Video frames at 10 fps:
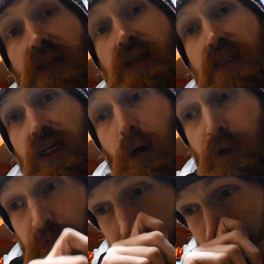this thing up
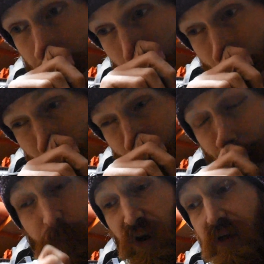and running,
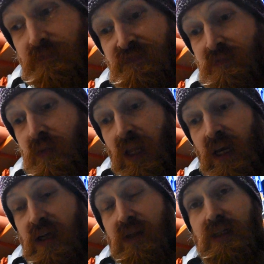but
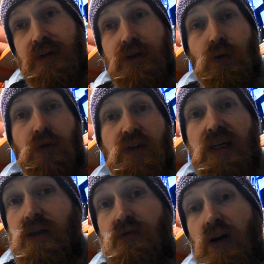these are the sort of
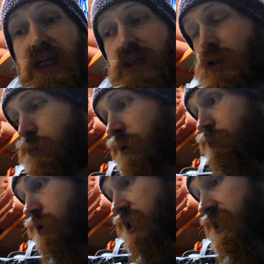things you run into with
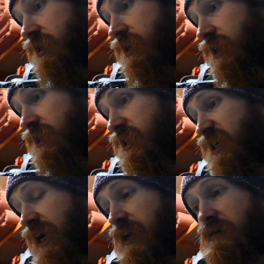projects like this. You
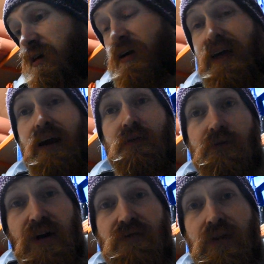can't account
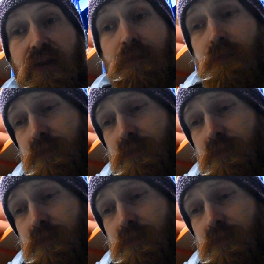for everything.